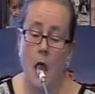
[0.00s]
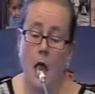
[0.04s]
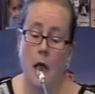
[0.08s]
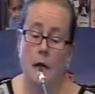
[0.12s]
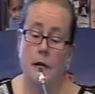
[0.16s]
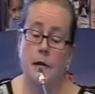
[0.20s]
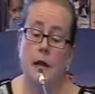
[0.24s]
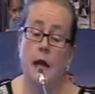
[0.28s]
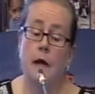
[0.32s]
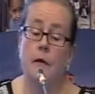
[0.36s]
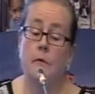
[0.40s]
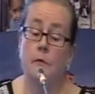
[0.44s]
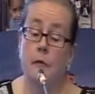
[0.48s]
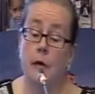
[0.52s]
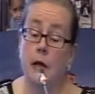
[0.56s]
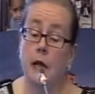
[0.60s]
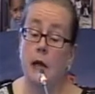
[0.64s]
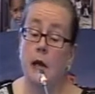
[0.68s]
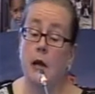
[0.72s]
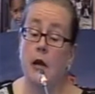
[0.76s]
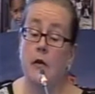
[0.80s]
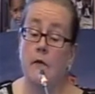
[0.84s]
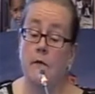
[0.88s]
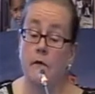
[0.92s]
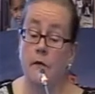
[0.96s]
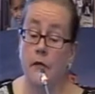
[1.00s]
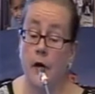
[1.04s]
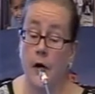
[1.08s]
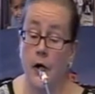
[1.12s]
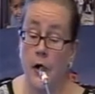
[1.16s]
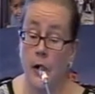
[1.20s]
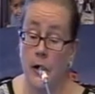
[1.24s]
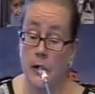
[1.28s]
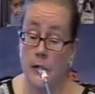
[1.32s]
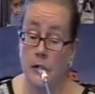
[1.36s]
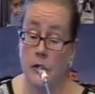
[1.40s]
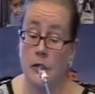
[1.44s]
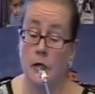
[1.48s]
Then we
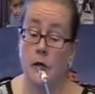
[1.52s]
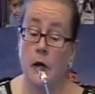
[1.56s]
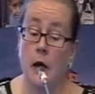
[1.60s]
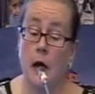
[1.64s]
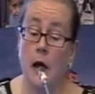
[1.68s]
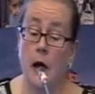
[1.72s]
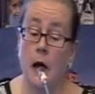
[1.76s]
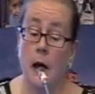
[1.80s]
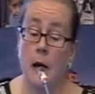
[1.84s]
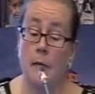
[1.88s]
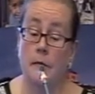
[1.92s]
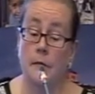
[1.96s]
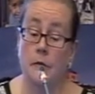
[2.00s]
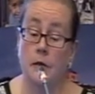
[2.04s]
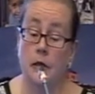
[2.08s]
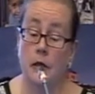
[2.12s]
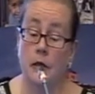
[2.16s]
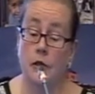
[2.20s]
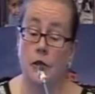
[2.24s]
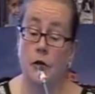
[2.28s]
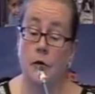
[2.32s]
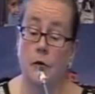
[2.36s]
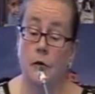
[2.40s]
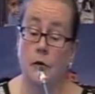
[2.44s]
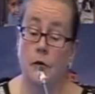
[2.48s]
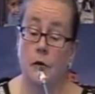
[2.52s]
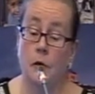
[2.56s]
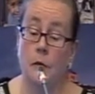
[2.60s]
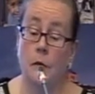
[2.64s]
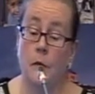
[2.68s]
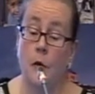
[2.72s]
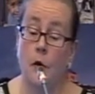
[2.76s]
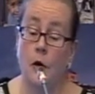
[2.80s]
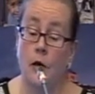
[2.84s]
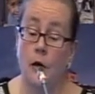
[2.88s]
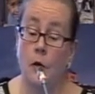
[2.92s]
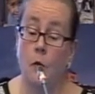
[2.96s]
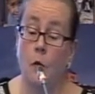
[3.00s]
convert the total
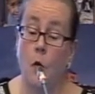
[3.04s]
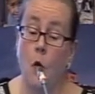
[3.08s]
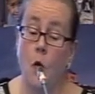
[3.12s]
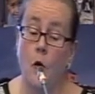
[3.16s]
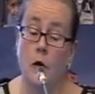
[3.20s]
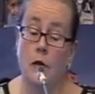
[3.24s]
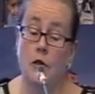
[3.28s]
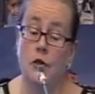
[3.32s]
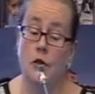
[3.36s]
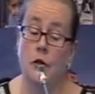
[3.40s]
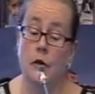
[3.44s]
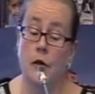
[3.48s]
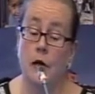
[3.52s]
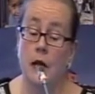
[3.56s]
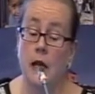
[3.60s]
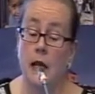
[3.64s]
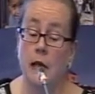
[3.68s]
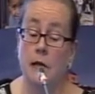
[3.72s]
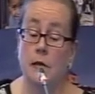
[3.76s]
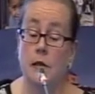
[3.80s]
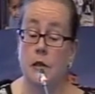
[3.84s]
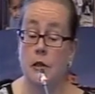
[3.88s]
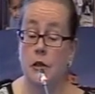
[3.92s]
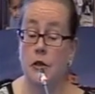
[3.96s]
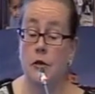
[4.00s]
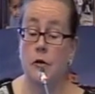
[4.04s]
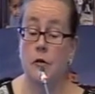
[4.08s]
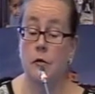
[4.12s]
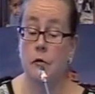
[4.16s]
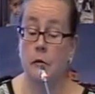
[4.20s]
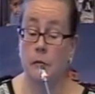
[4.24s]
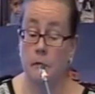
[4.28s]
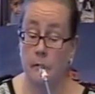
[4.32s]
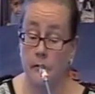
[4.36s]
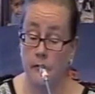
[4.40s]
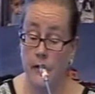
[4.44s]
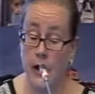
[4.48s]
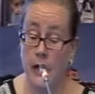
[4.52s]
body water into
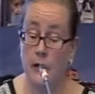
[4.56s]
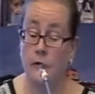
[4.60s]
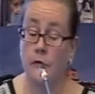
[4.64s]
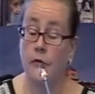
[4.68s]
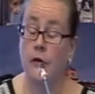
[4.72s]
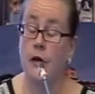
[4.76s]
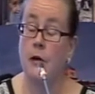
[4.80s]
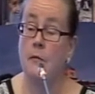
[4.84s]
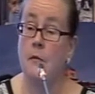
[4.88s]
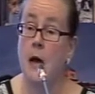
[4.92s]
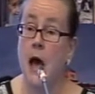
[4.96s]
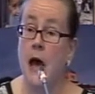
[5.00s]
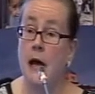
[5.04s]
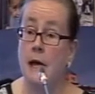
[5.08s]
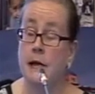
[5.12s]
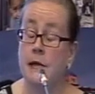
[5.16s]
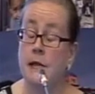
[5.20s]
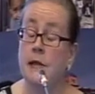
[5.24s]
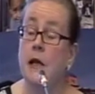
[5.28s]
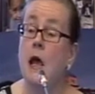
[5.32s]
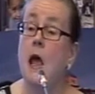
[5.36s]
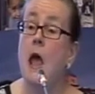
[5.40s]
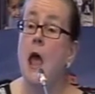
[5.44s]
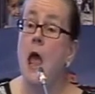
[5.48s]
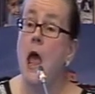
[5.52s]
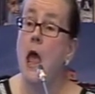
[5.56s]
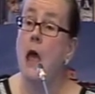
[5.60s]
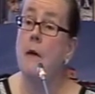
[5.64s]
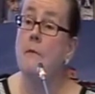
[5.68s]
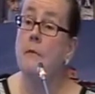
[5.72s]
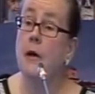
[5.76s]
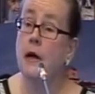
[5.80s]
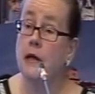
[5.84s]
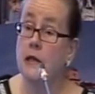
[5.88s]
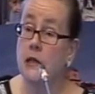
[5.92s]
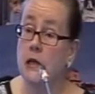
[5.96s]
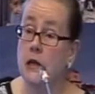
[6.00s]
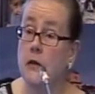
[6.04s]
fat-free mass, and
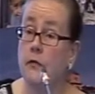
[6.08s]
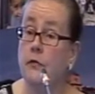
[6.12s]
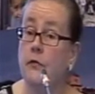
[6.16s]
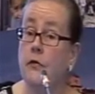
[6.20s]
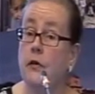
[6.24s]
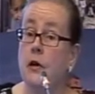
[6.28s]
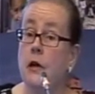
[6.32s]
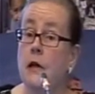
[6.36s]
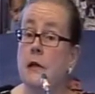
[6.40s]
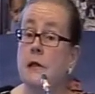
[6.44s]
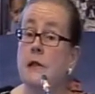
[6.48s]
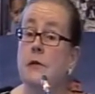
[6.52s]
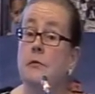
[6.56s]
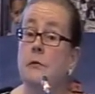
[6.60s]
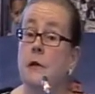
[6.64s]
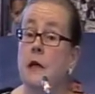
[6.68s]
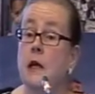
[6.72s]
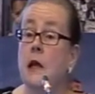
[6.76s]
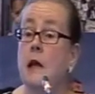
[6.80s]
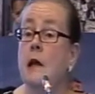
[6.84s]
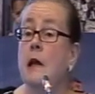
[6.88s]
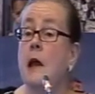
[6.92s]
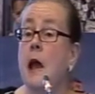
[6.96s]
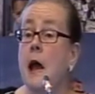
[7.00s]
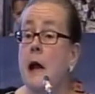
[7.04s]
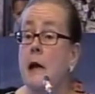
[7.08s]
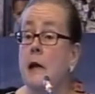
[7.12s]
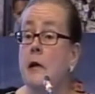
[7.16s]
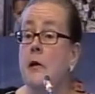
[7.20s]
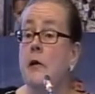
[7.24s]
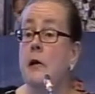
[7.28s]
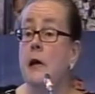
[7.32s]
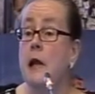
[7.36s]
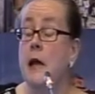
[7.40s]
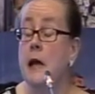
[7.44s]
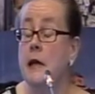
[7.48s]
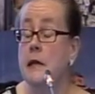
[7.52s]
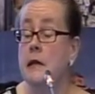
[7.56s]
by difference we can
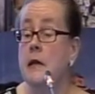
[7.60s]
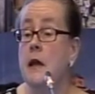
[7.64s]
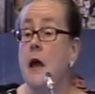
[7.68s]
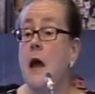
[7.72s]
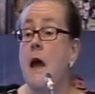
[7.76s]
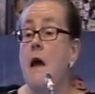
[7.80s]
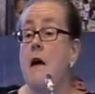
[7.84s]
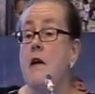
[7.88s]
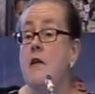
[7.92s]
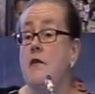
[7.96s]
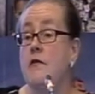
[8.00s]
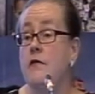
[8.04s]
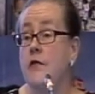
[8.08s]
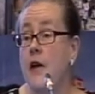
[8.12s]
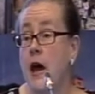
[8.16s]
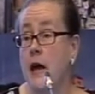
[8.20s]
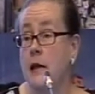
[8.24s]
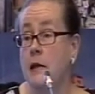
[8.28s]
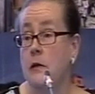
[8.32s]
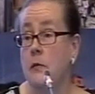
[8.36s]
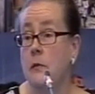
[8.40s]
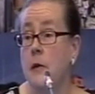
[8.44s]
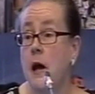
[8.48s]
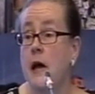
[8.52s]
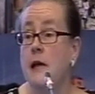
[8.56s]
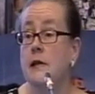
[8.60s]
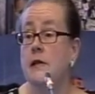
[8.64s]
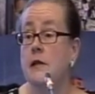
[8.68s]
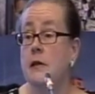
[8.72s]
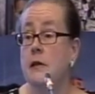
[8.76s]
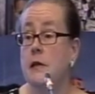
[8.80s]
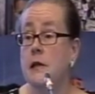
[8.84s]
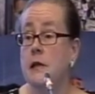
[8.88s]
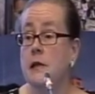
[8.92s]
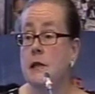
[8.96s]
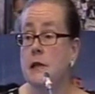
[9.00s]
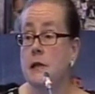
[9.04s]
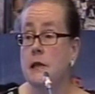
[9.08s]
calculate fat mass. So
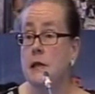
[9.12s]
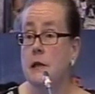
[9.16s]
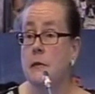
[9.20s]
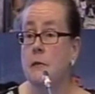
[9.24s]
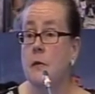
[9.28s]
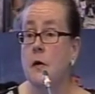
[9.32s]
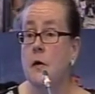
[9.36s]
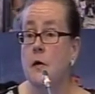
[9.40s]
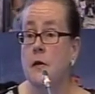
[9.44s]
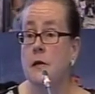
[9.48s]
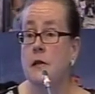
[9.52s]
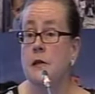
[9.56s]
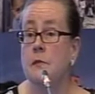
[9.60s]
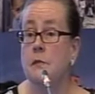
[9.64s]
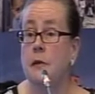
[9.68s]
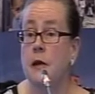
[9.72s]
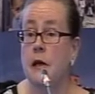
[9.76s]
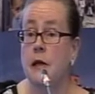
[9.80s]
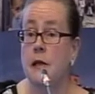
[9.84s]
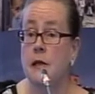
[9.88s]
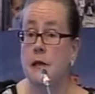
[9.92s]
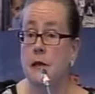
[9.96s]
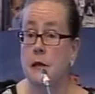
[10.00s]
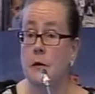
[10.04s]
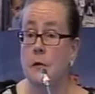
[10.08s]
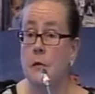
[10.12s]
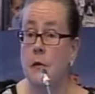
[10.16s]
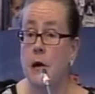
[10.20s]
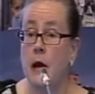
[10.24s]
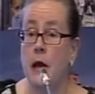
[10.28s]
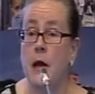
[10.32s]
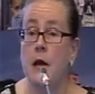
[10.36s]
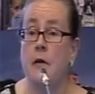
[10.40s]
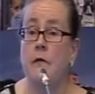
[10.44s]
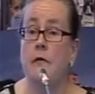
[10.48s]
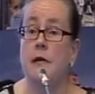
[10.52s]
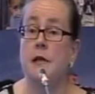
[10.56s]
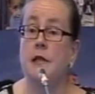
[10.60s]
this is the most basic
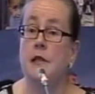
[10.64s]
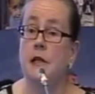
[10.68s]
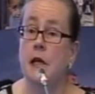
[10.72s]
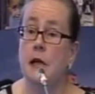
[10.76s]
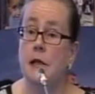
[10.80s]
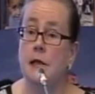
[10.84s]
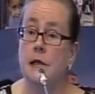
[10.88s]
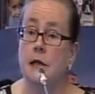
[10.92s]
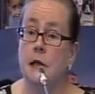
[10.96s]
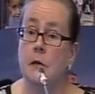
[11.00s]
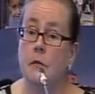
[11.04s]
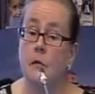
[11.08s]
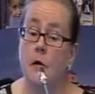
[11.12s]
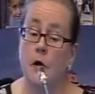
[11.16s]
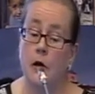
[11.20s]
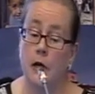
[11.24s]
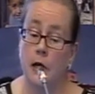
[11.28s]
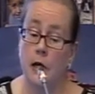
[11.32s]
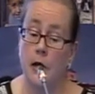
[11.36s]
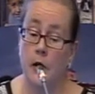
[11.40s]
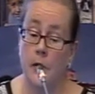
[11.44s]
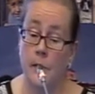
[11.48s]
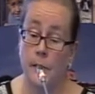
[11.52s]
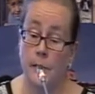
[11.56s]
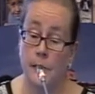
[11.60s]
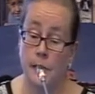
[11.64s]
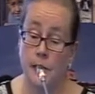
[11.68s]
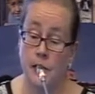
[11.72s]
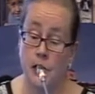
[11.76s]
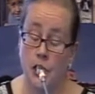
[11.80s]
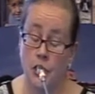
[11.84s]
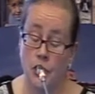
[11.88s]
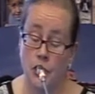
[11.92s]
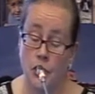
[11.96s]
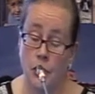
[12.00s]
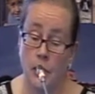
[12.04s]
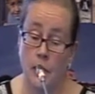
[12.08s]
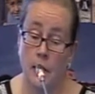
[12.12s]
way of assessing body
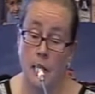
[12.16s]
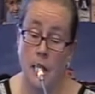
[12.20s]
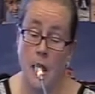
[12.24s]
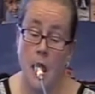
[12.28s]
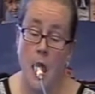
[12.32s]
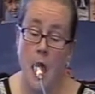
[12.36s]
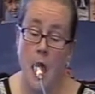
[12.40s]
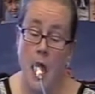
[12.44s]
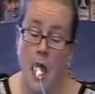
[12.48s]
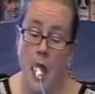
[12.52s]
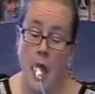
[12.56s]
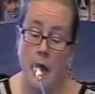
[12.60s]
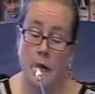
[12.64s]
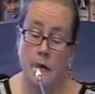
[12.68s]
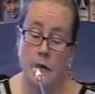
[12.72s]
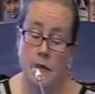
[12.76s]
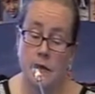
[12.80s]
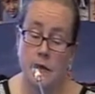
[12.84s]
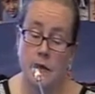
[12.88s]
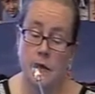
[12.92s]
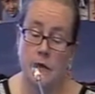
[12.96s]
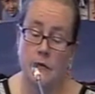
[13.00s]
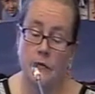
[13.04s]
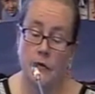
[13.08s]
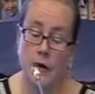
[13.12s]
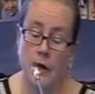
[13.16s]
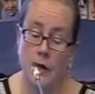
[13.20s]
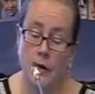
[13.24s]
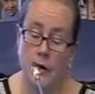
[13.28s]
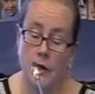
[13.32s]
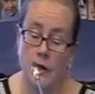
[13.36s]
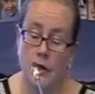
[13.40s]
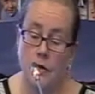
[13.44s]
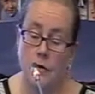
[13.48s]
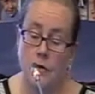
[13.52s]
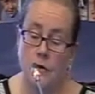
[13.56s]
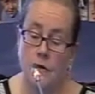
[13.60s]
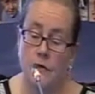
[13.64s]
composition, and this is a very
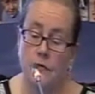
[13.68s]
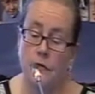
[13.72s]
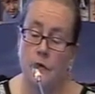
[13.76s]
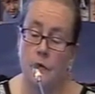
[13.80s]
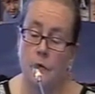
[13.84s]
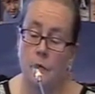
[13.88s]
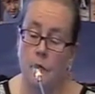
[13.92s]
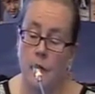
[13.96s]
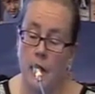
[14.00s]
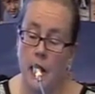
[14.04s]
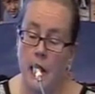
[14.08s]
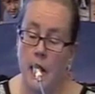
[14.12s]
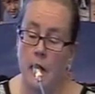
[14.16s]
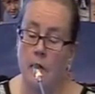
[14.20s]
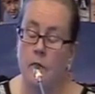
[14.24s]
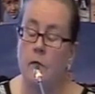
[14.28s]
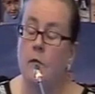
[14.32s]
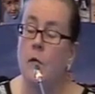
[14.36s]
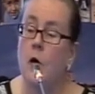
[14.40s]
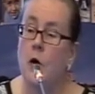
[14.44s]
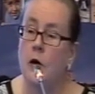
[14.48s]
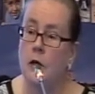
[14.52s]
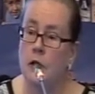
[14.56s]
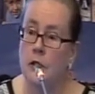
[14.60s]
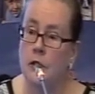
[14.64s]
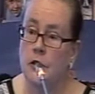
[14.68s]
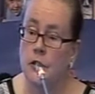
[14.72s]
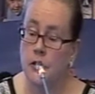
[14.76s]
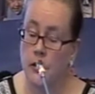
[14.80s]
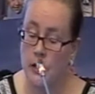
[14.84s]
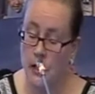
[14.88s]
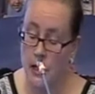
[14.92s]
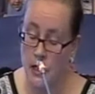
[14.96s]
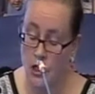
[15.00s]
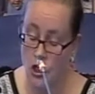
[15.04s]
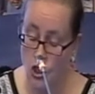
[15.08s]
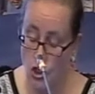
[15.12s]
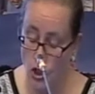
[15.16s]
useful way of
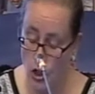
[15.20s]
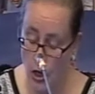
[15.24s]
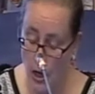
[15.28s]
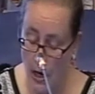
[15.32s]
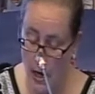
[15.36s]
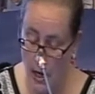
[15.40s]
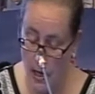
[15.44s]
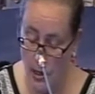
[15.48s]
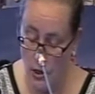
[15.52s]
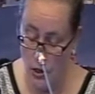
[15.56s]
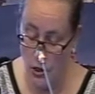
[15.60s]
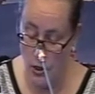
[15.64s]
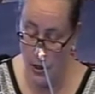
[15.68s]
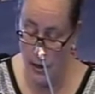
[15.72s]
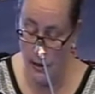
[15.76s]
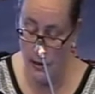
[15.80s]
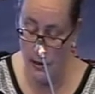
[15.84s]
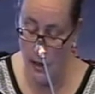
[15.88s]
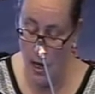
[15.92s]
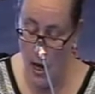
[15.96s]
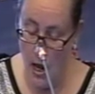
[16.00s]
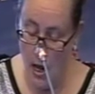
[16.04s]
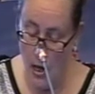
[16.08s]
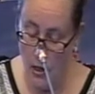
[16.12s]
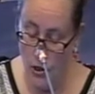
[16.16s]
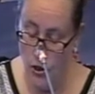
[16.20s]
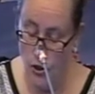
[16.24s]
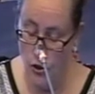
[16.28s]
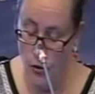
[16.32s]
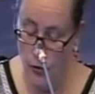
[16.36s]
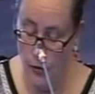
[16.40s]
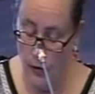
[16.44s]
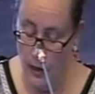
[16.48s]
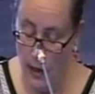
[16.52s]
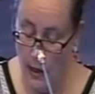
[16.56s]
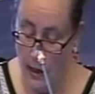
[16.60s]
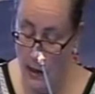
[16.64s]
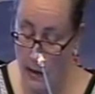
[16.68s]
monitoring changes
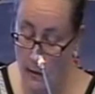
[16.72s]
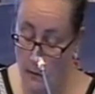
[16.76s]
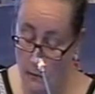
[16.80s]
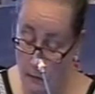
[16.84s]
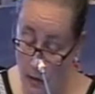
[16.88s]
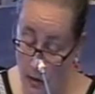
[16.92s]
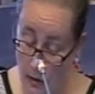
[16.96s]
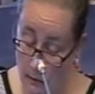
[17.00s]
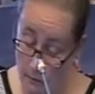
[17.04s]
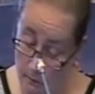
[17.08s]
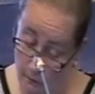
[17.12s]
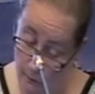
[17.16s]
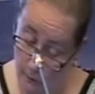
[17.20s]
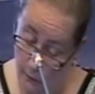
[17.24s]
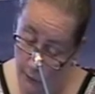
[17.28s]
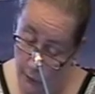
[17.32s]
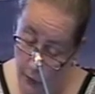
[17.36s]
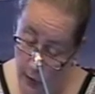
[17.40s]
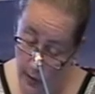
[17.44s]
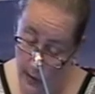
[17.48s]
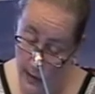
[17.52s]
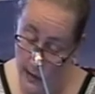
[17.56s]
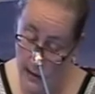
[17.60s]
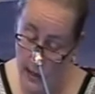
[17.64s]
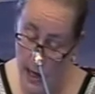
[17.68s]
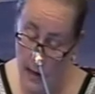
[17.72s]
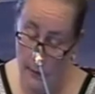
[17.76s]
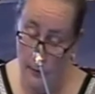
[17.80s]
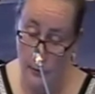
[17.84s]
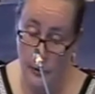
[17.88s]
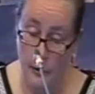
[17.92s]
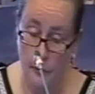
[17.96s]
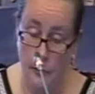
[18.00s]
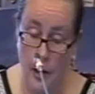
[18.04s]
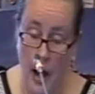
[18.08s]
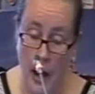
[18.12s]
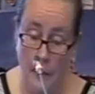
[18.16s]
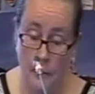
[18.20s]
during, for example,
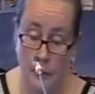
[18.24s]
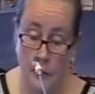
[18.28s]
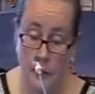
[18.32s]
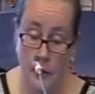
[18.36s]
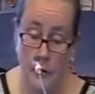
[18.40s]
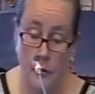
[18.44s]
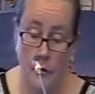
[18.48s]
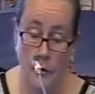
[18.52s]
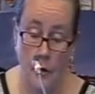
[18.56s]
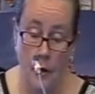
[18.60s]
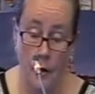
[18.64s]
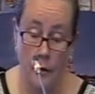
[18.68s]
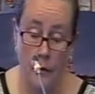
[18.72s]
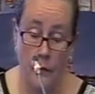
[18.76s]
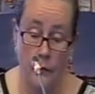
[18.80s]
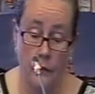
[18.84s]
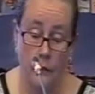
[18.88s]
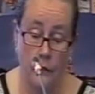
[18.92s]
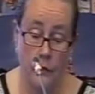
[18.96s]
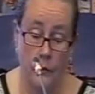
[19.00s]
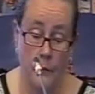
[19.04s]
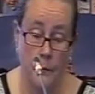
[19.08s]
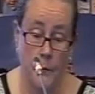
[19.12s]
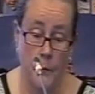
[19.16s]
rapid growth.